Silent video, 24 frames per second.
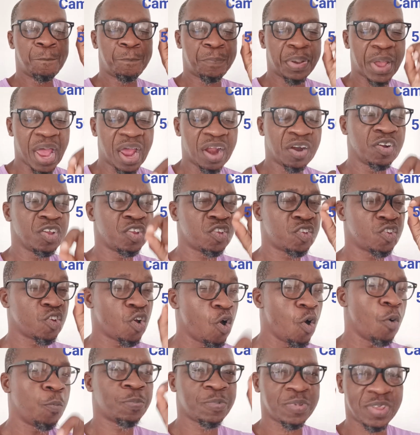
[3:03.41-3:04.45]

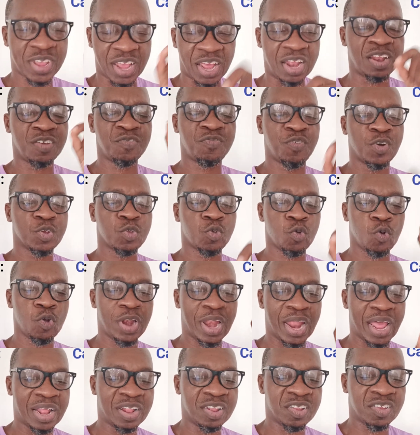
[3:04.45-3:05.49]
periscope telephoto
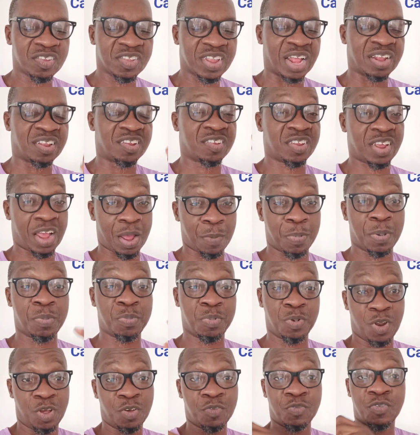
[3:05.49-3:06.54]
lens that is
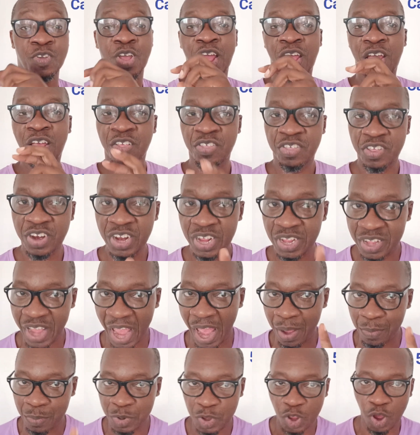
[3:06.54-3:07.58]
capable of 3
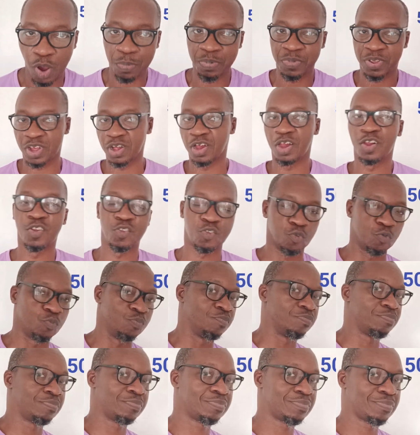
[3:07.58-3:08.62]
times optical
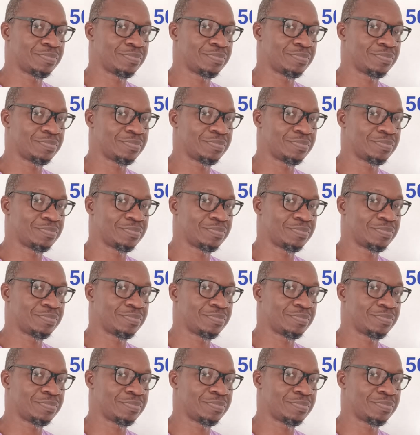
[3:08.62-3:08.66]
zoom.